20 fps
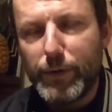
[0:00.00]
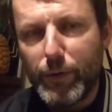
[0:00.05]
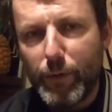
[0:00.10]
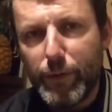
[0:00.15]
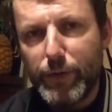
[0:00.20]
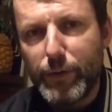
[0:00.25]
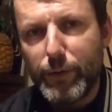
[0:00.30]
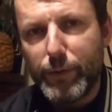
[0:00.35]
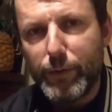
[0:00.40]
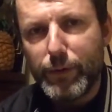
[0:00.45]
or
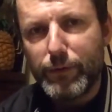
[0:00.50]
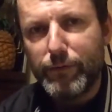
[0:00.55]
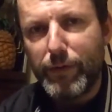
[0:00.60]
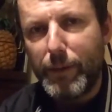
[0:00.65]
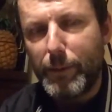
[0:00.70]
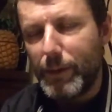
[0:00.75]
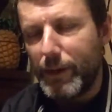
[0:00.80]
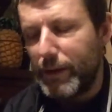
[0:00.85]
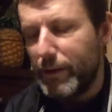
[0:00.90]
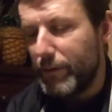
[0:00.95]
he's always
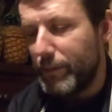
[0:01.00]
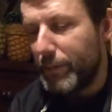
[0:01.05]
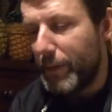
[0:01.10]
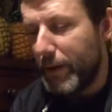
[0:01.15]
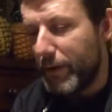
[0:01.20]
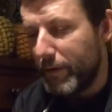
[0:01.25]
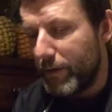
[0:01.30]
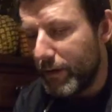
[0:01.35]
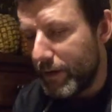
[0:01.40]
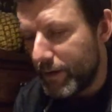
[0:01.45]
rambling
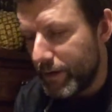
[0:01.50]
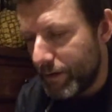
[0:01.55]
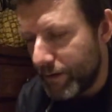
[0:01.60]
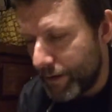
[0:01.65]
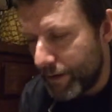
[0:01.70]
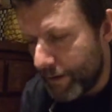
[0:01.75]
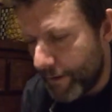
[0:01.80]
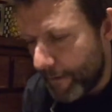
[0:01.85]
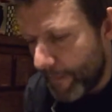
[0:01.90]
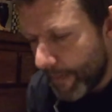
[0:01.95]
apparently,
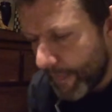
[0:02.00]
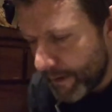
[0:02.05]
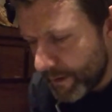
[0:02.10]
and